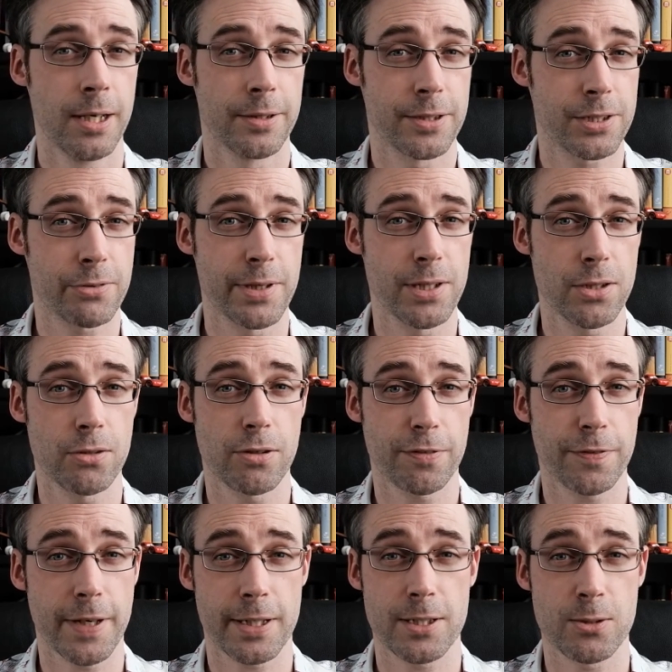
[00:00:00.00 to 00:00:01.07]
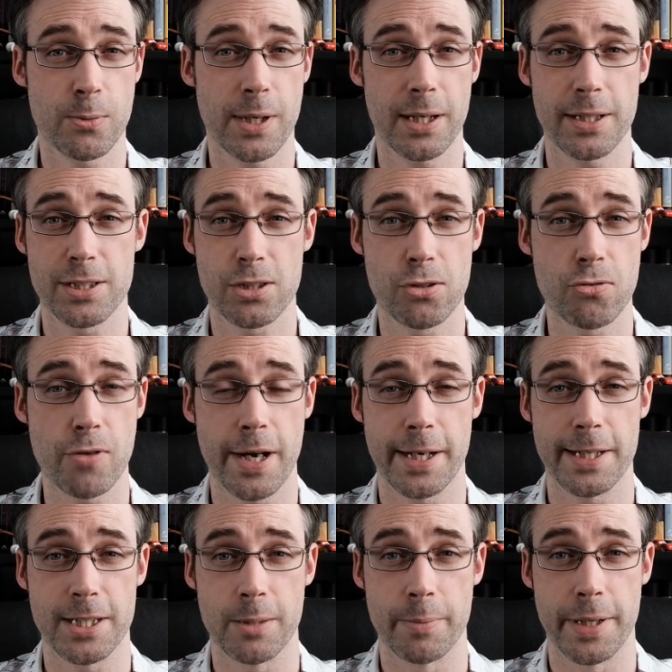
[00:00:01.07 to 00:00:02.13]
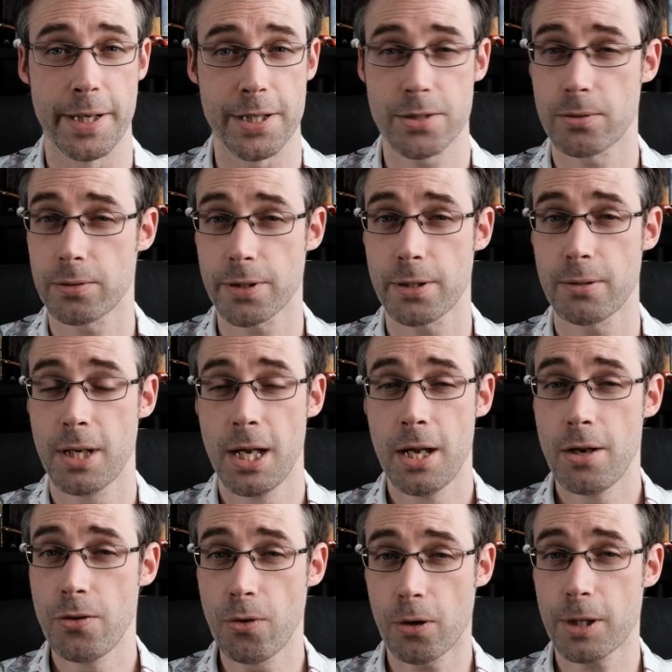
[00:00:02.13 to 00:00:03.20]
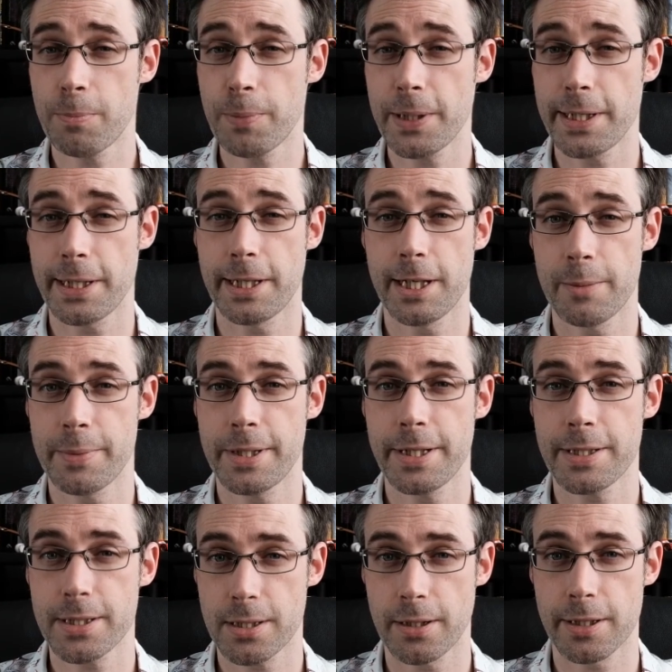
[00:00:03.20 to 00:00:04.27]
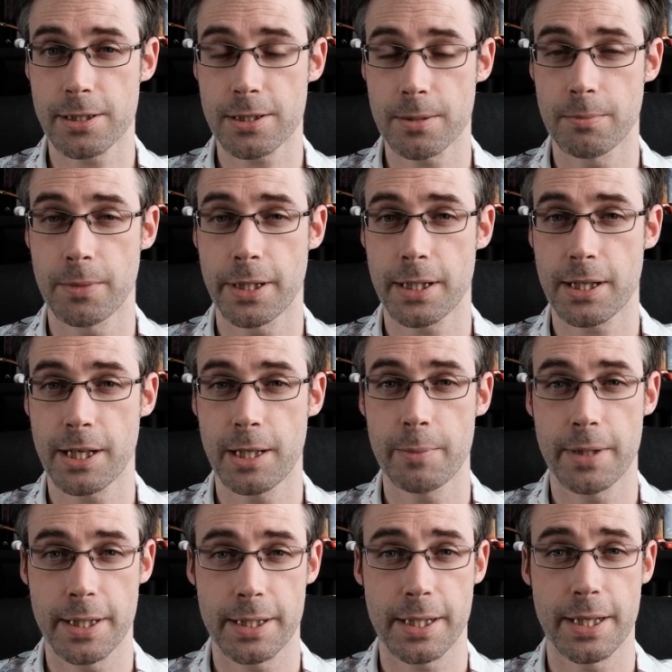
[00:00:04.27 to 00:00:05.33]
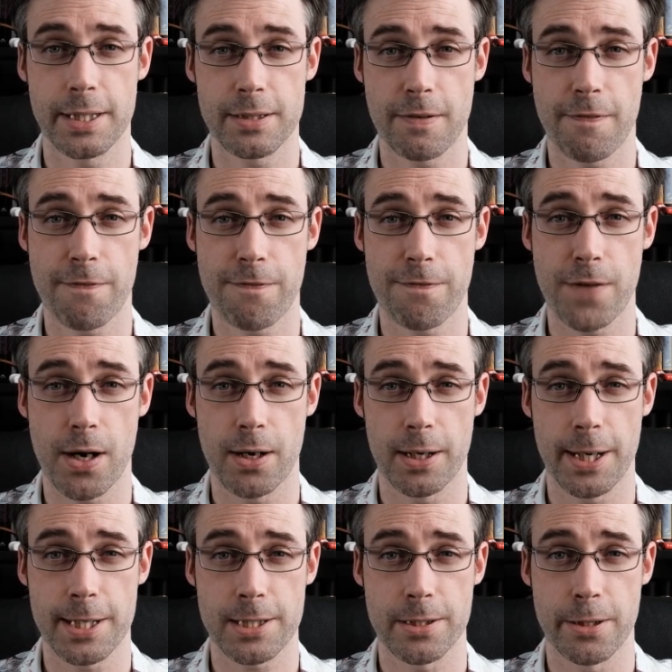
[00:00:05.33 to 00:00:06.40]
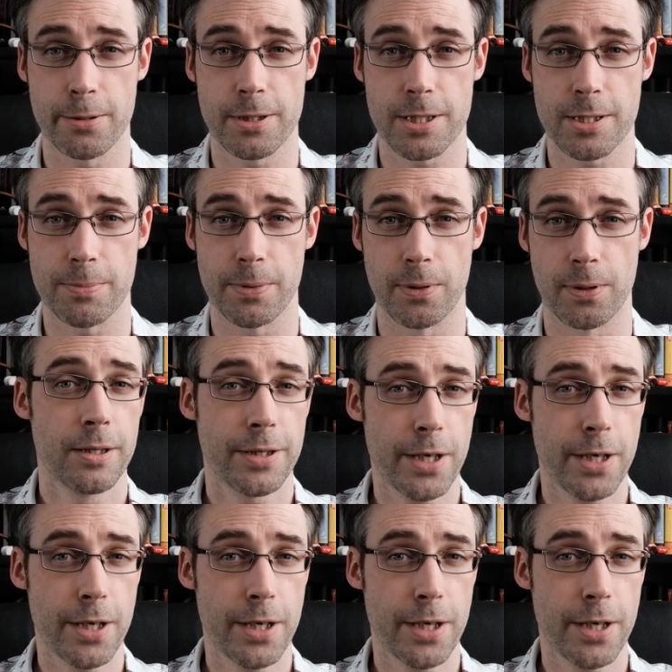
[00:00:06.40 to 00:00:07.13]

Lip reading: The screen door effect as well is greatly diminished, although not completely eliminated like some might claim. It is far less noticeable.